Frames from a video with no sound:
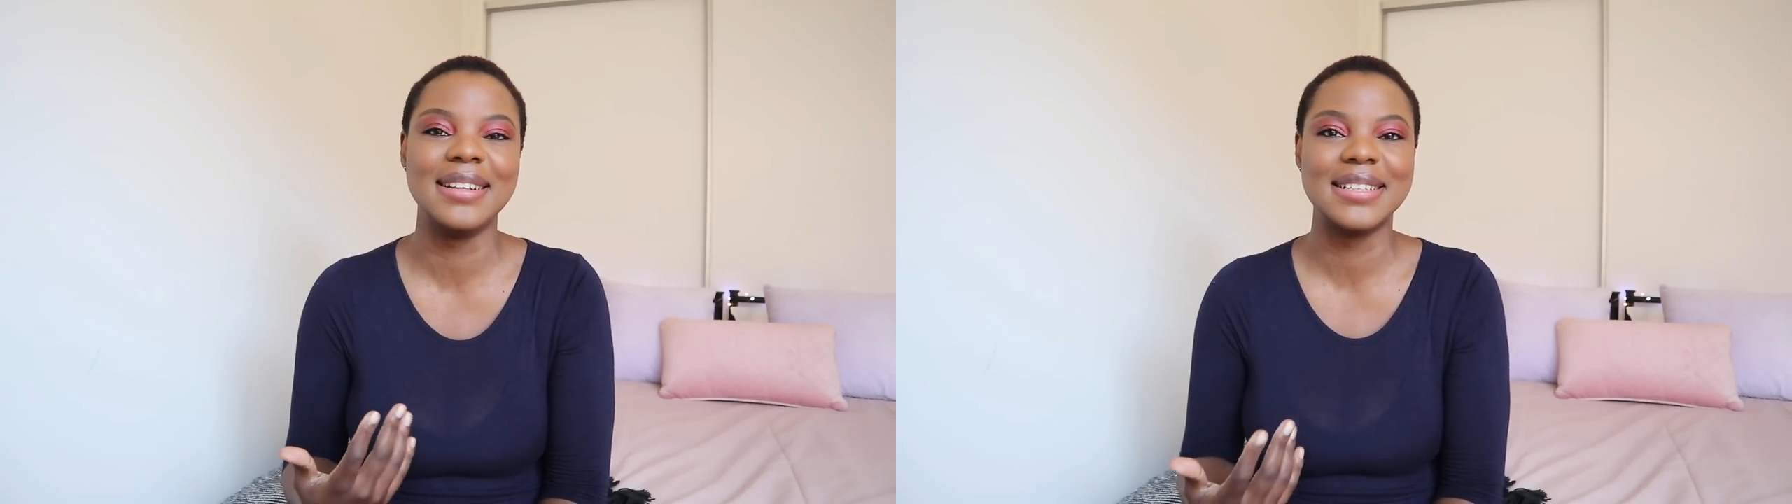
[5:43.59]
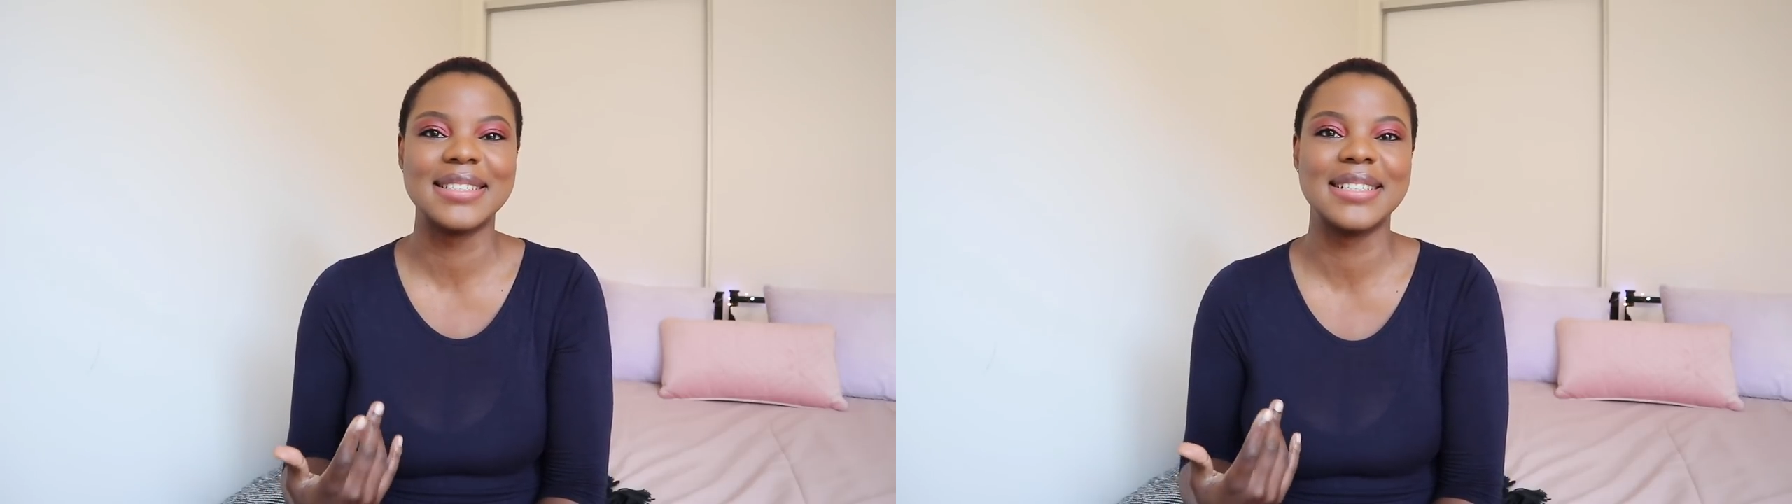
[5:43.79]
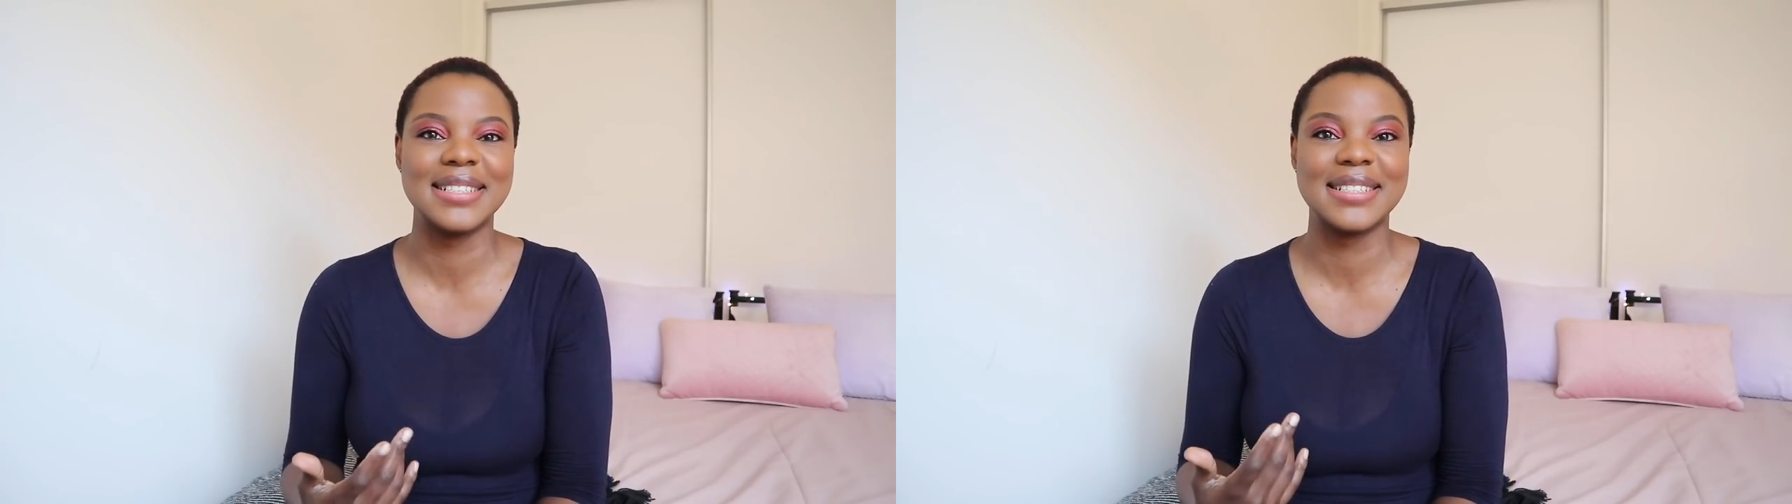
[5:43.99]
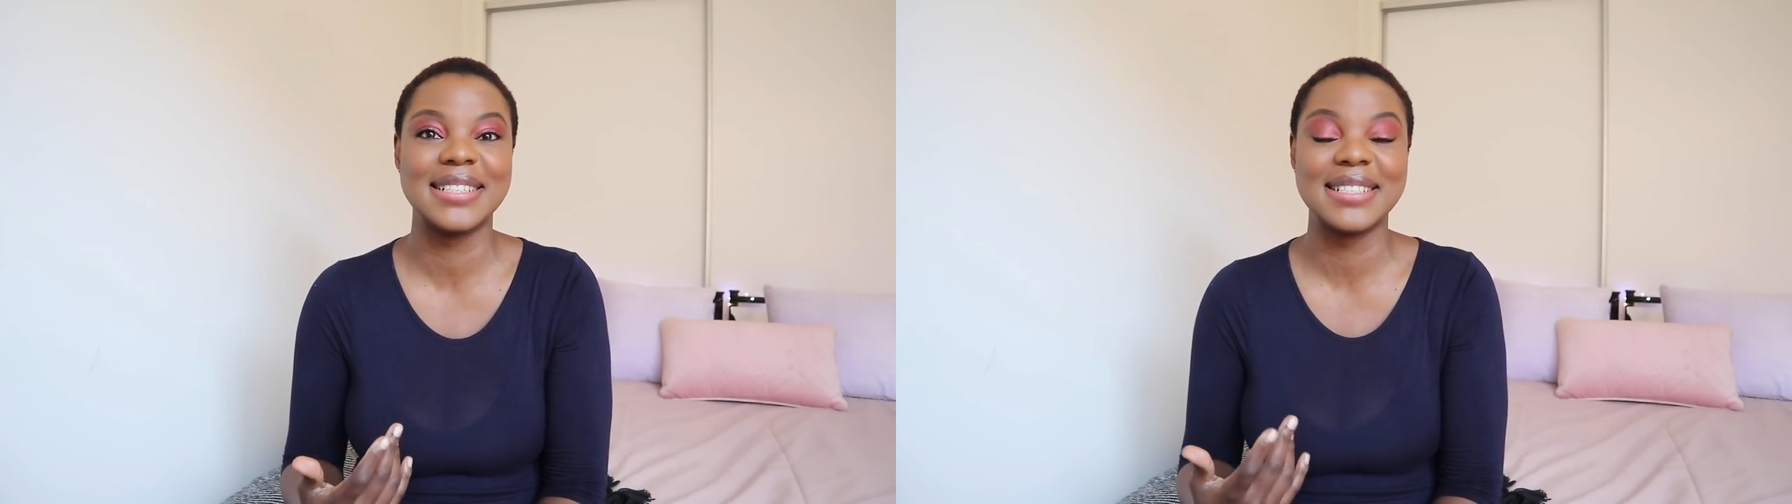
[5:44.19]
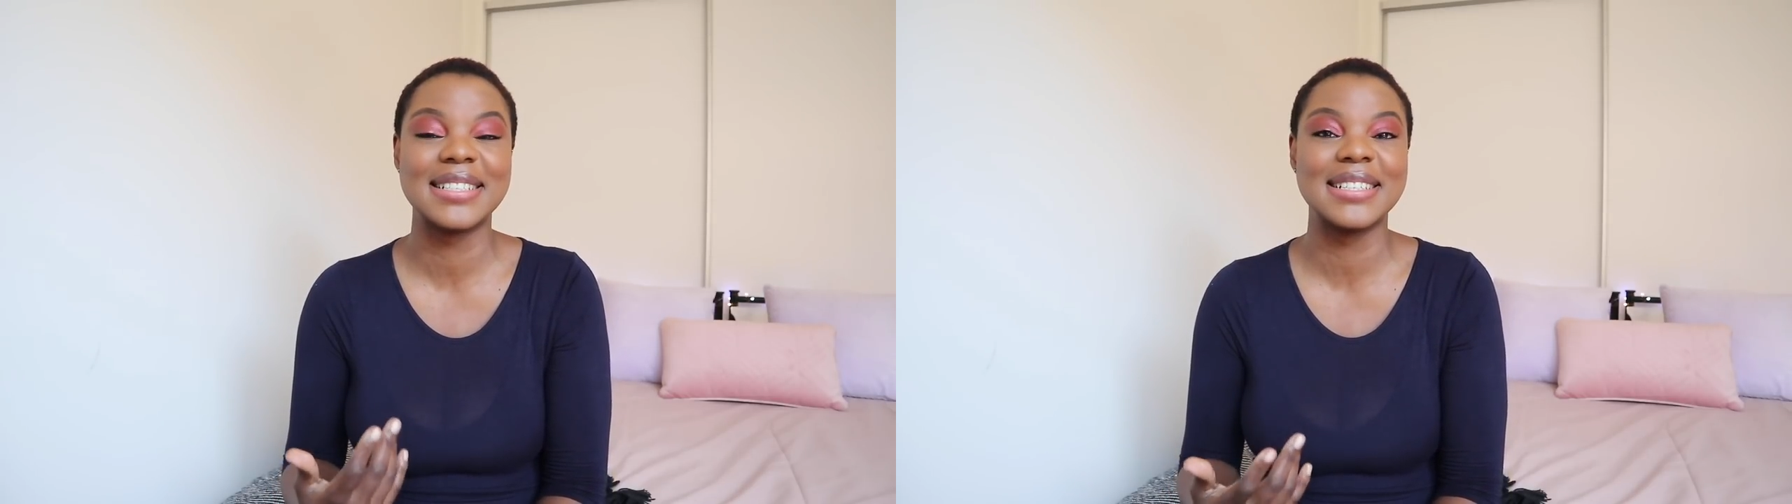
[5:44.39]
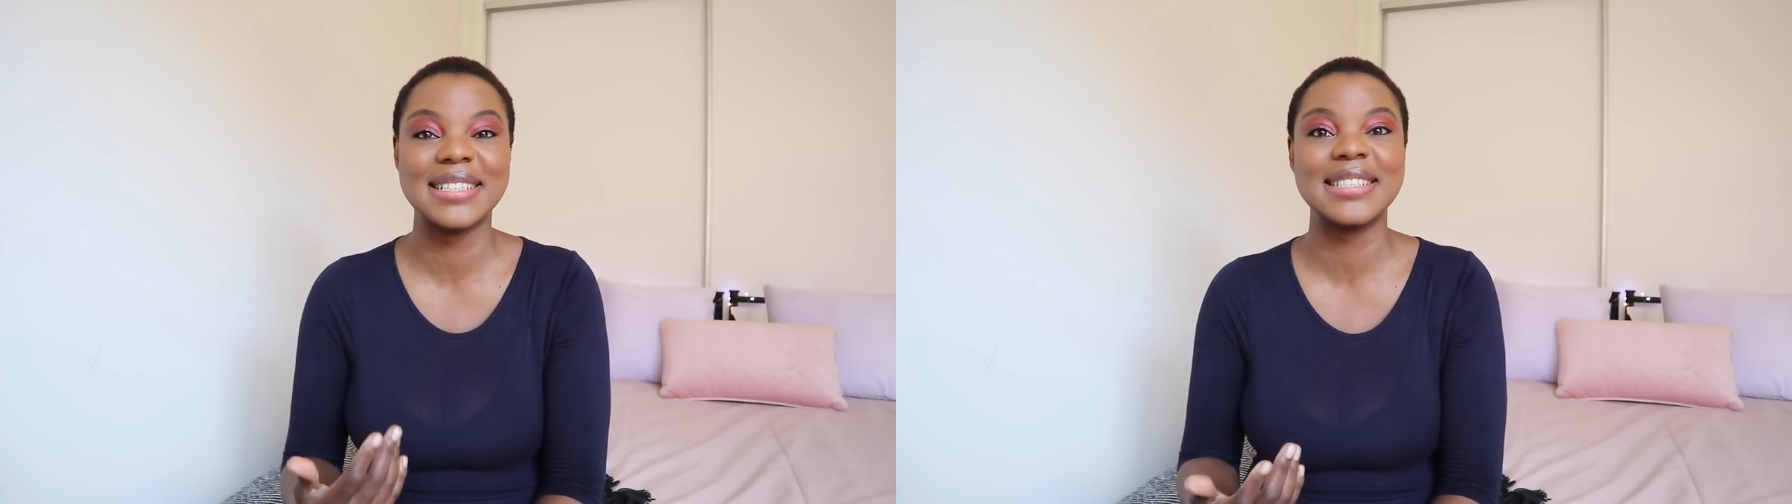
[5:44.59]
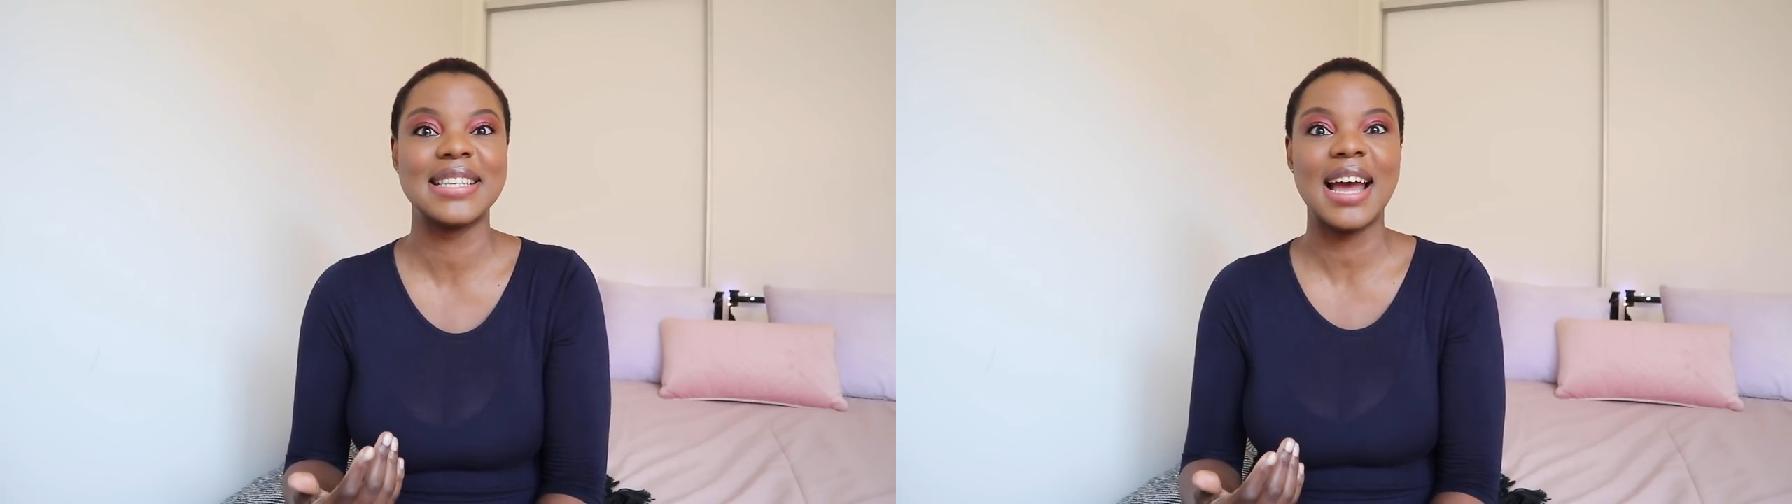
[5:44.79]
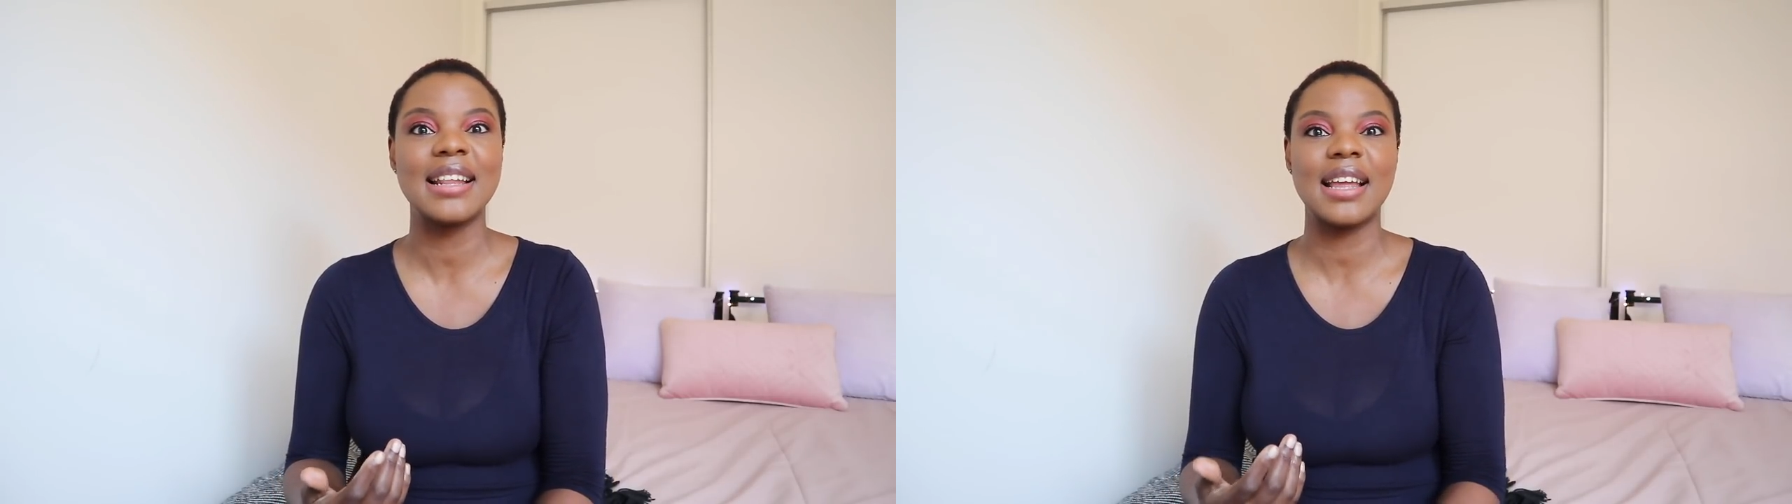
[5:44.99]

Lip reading: This is insane.